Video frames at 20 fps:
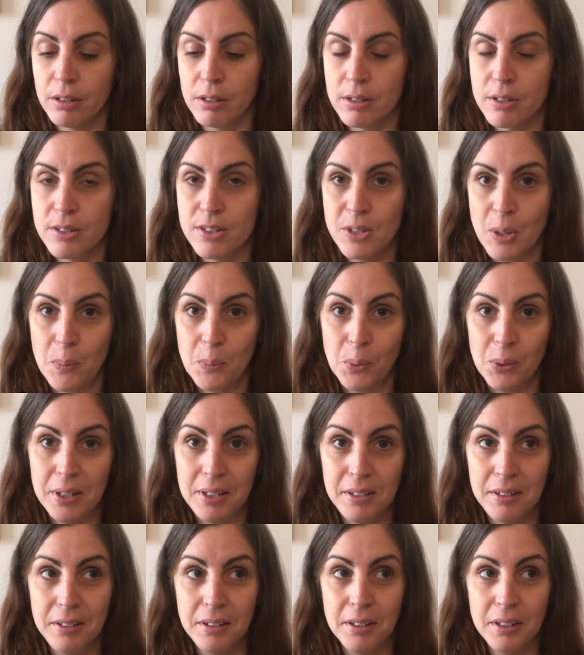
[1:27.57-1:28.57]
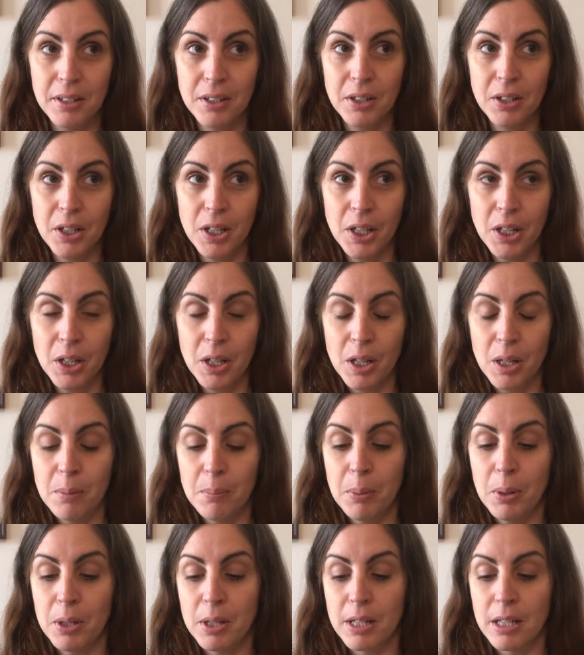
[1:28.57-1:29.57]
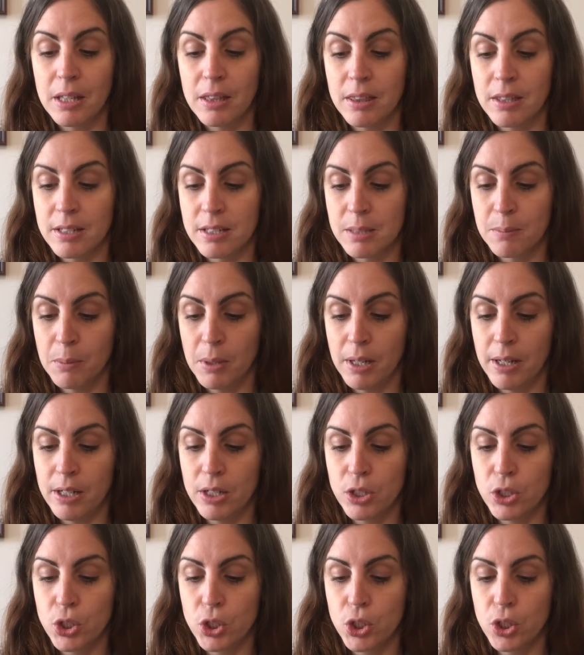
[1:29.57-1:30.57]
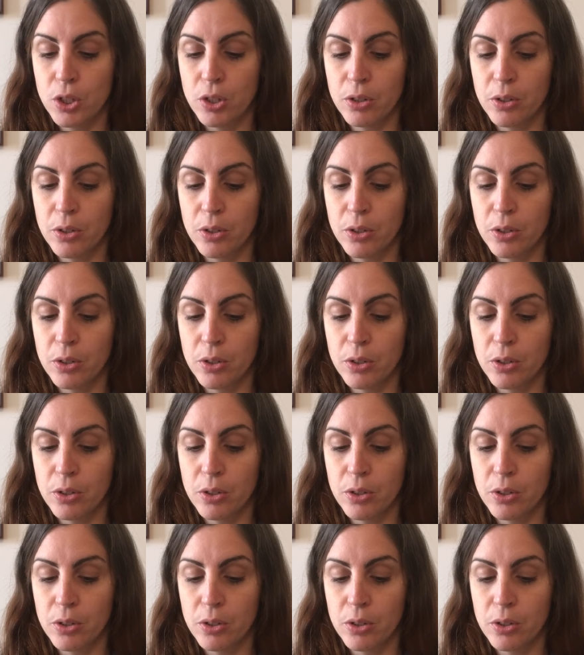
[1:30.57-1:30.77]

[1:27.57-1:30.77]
someone putting this much